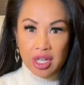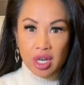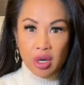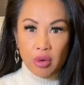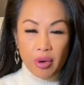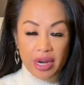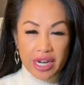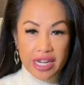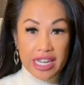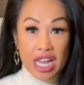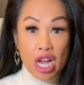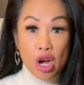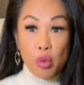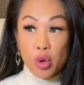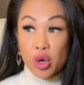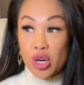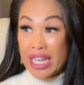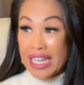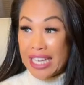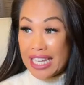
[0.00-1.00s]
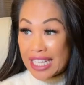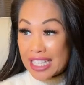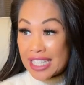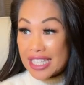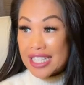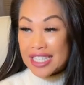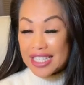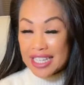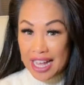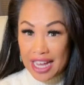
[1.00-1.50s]
Right now, we're
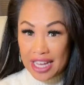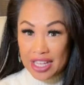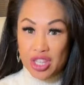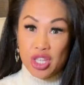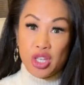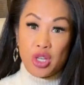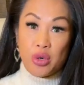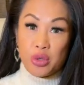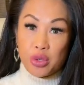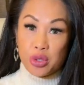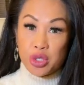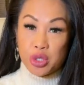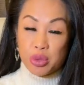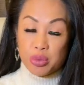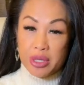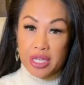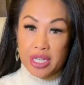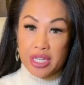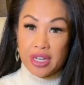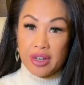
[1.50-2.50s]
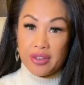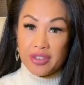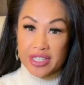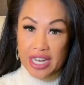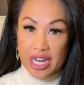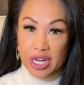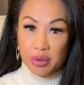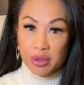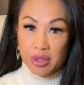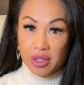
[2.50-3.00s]
inside the owner suite of
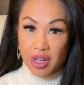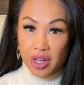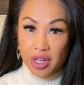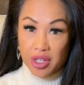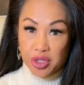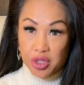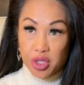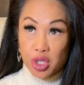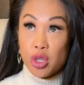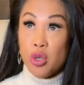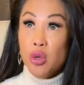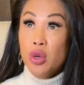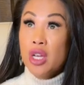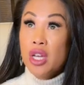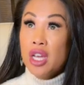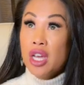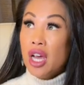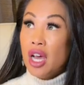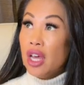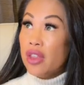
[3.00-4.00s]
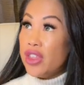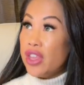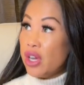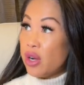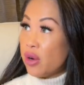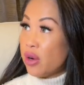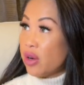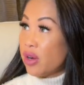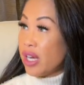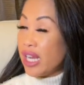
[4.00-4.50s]
Shangri-La, so
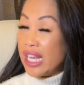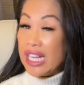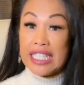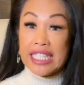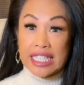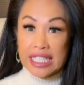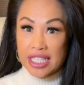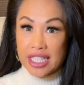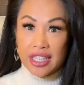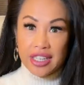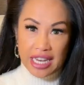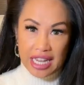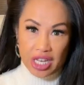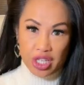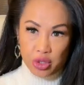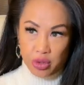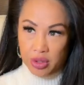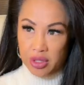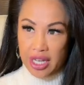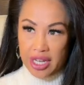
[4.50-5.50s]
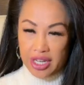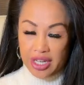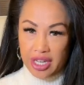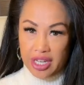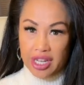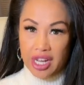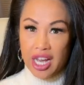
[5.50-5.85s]
there isn't natural lighting.